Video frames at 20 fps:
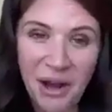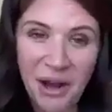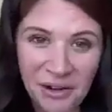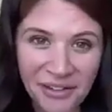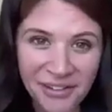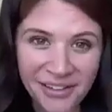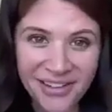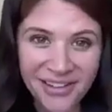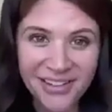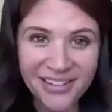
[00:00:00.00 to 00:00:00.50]

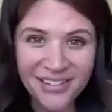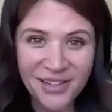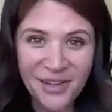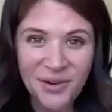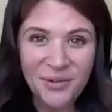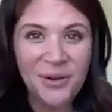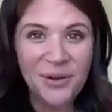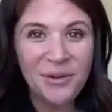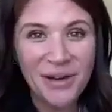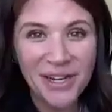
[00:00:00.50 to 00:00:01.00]
moderately.
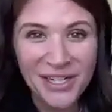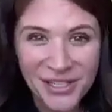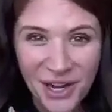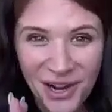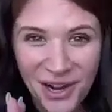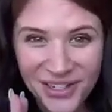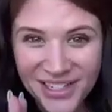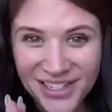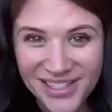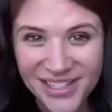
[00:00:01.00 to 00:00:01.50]
When my
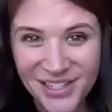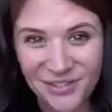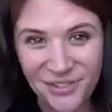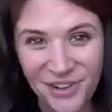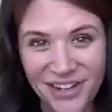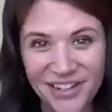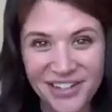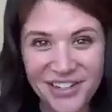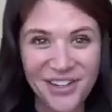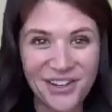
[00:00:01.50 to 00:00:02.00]
dog doesn't
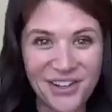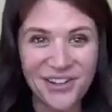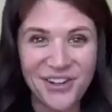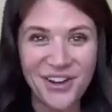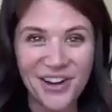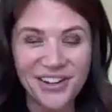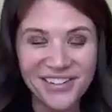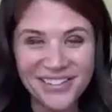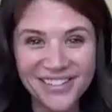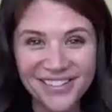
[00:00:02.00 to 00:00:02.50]
run into their
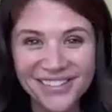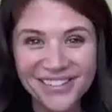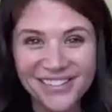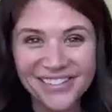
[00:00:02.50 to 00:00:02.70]
yard.